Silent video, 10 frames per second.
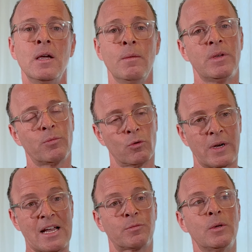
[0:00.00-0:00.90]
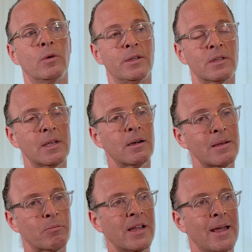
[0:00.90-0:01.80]
People would ask me, what is a dental
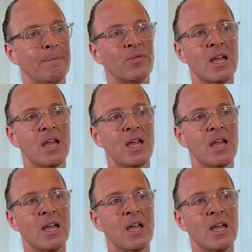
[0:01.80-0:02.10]
implant?